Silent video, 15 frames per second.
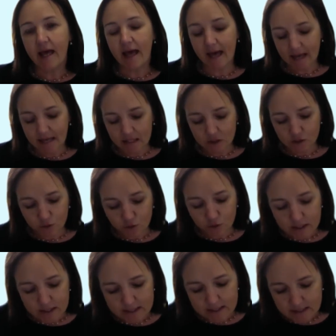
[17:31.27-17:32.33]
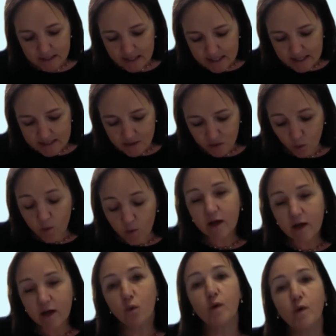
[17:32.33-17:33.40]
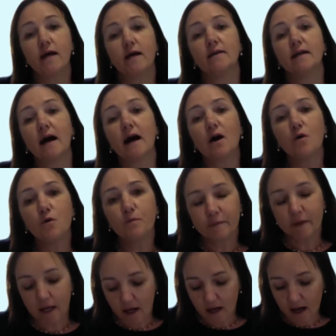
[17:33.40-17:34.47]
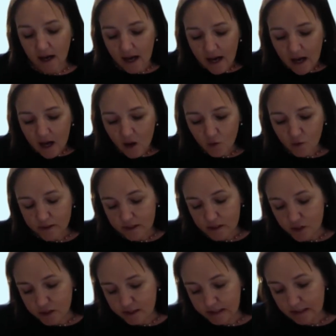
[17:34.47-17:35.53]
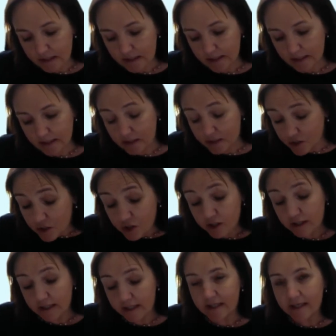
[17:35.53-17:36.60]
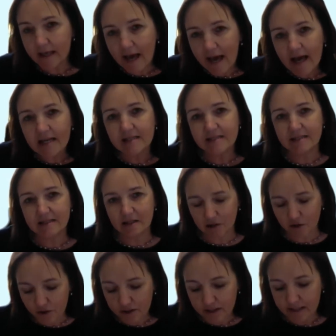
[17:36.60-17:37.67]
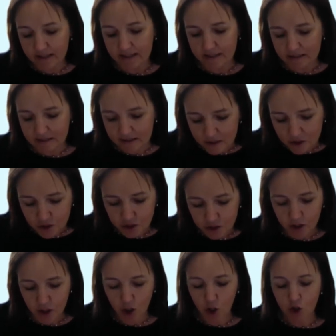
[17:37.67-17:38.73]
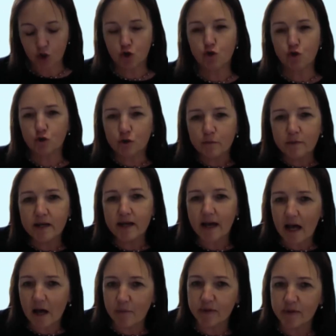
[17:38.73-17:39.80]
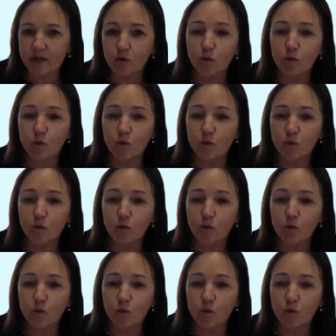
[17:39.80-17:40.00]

and to rediscuss where we are now, how digitally enhanced learning and teaching should be happening.